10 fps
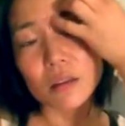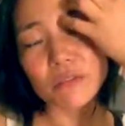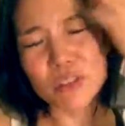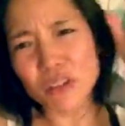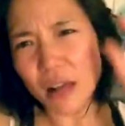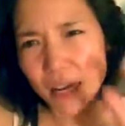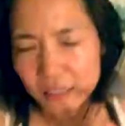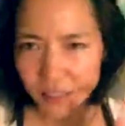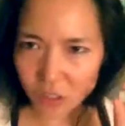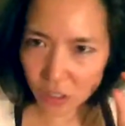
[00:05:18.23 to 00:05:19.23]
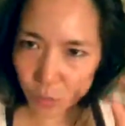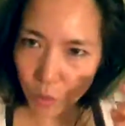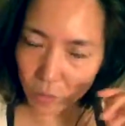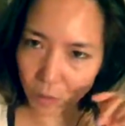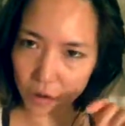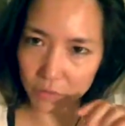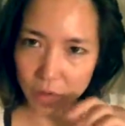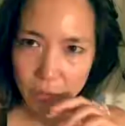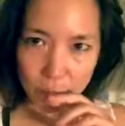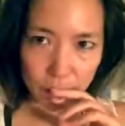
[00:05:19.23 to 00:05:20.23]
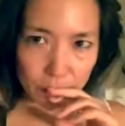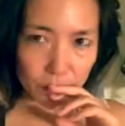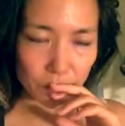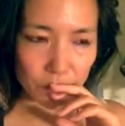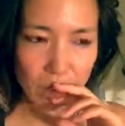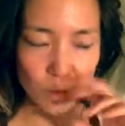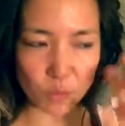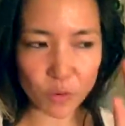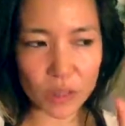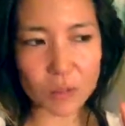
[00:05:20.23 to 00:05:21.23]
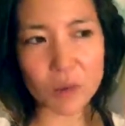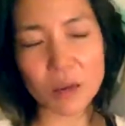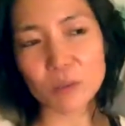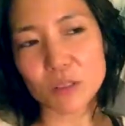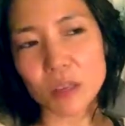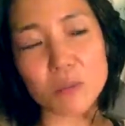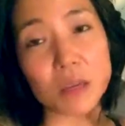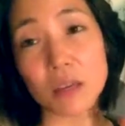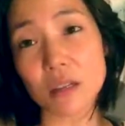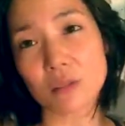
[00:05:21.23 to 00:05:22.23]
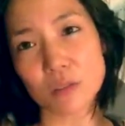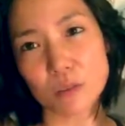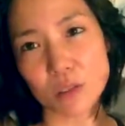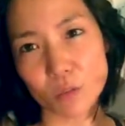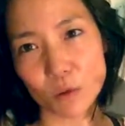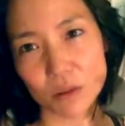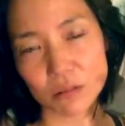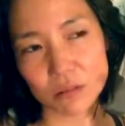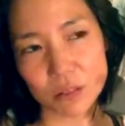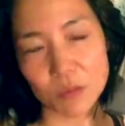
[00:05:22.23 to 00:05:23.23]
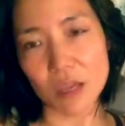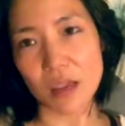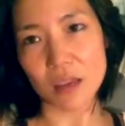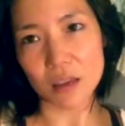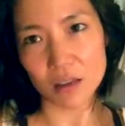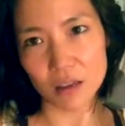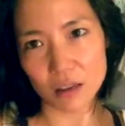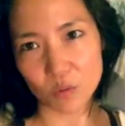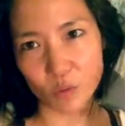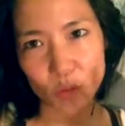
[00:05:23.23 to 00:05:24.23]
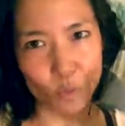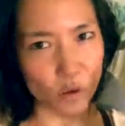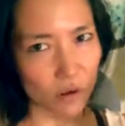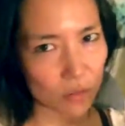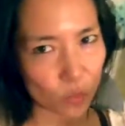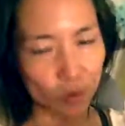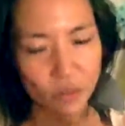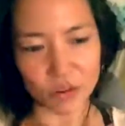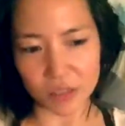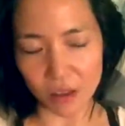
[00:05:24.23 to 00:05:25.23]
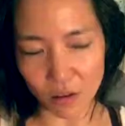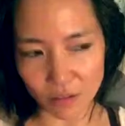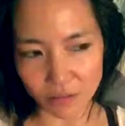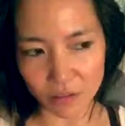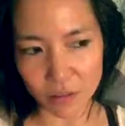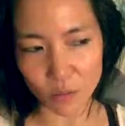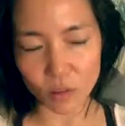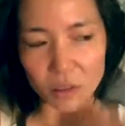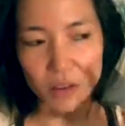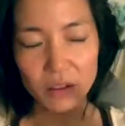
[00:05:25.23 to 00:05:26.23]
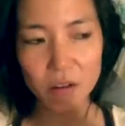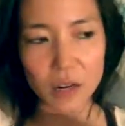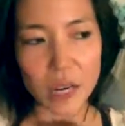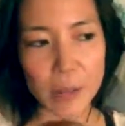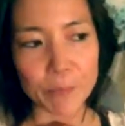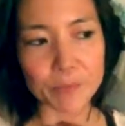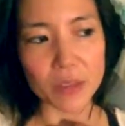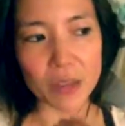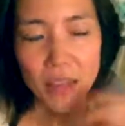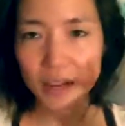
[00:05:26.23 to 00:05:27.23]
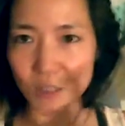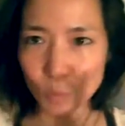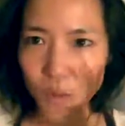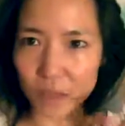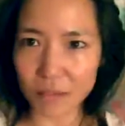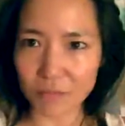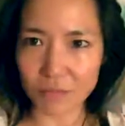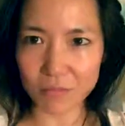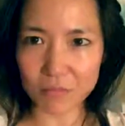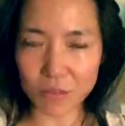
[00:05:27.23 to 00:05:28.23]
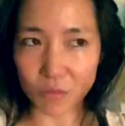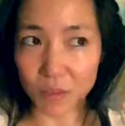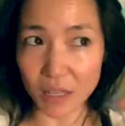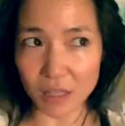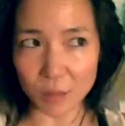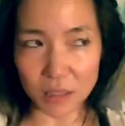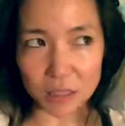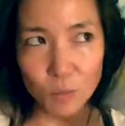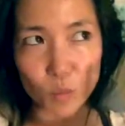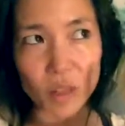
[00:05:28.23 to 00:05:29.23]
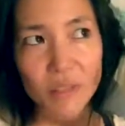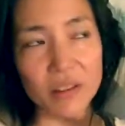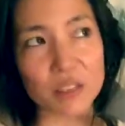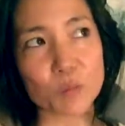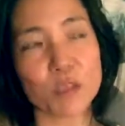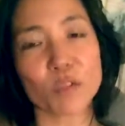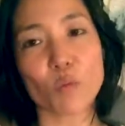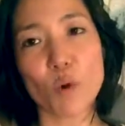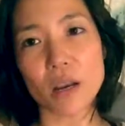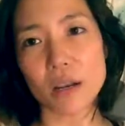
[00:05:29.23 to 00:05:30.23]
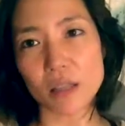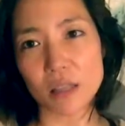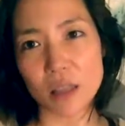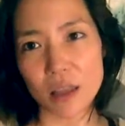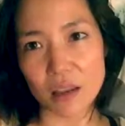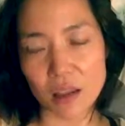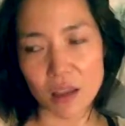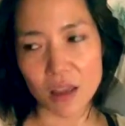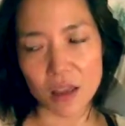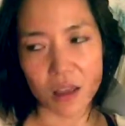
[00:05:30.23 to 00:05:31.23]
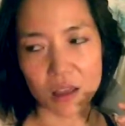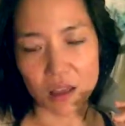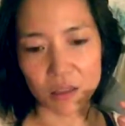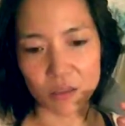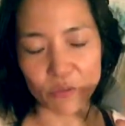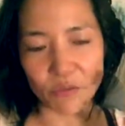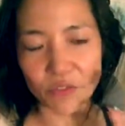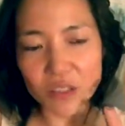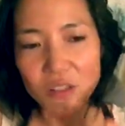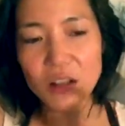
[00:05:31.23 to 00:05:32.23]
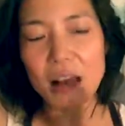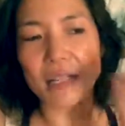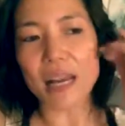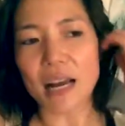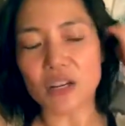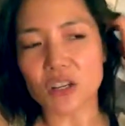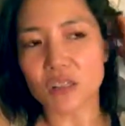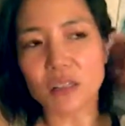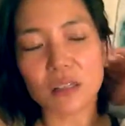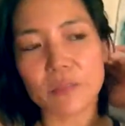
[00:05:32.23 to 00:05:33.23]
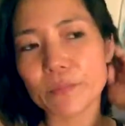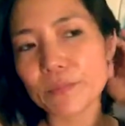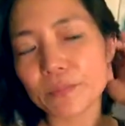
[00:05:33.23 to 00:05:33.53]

the physical act is such a small part of it. And to really be able to like be intimate with someone, to be naked with the world, with yourself, with another. Again, it's more like the reading space. It's more like that space of oneness that the physical act actually